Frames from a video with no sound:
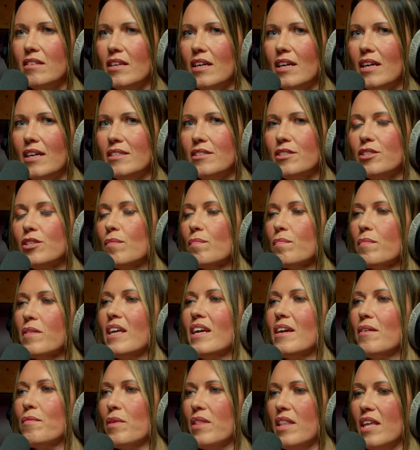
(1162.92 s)

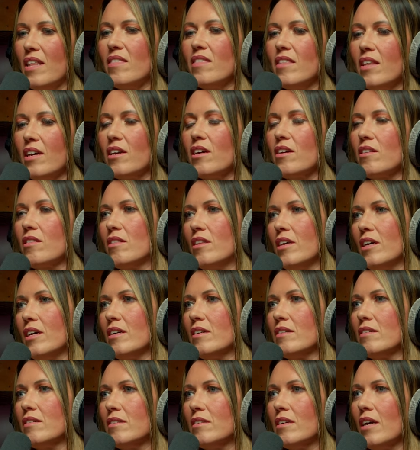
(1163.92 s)
something within
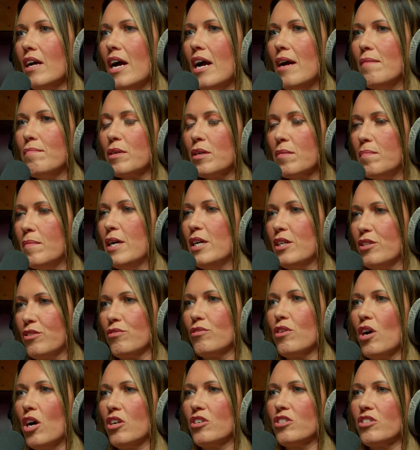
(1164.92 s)
the
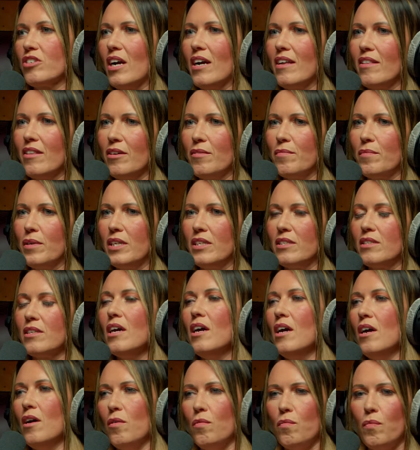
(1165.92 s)
commercial contract that was,
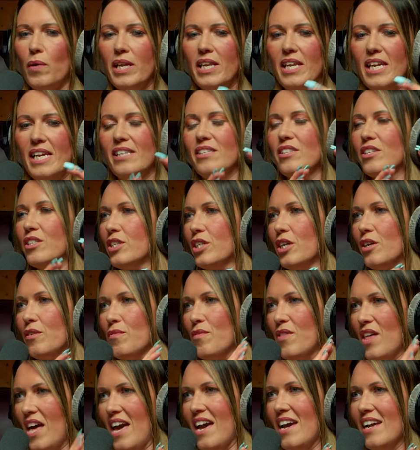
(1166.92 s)
we need to do
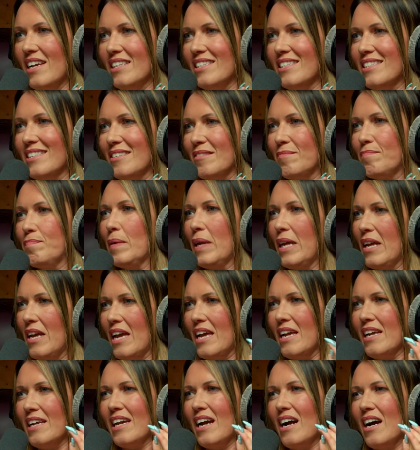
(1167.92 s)
this, but
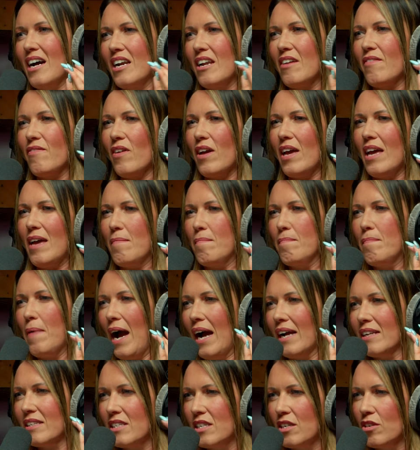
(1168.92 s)
it kind of
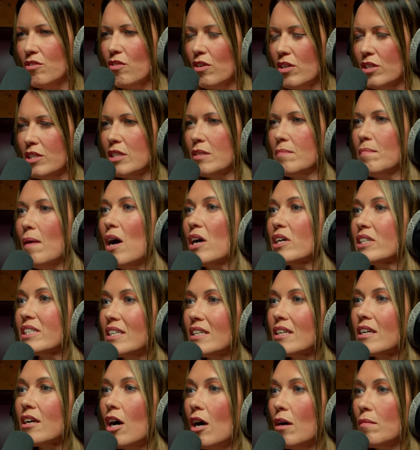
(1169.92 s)
impacted across the
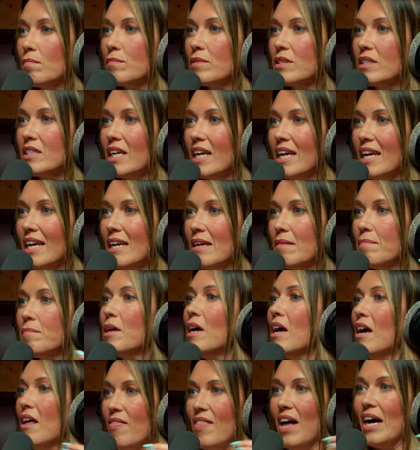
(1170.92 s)
marketing and comms team,
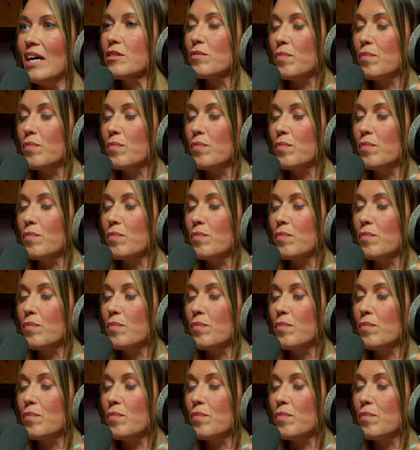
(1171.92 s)
that's